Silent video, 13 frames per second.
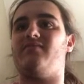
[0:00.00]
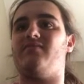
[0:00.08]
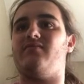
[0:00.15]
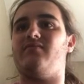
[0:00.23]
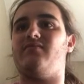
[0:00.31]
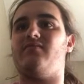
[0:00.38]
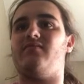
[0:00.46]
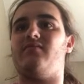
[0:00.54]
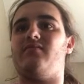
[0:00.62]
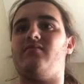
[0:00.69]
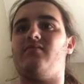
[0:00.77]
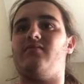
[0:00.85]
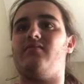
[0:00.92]

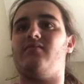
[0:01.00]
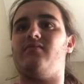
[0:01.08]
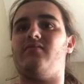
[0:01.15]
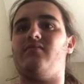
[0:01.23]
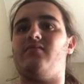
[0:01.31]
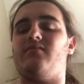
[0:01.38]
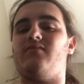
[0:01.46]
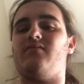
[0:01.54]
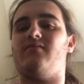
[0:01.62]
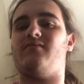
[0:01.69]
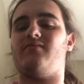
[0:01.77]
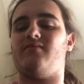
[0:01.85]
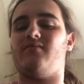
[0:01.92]

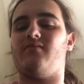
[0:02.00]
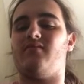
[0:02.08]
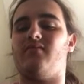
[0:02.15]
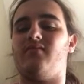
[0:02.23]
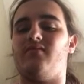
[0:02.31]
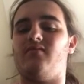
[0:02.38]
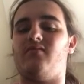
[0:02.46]
(silence)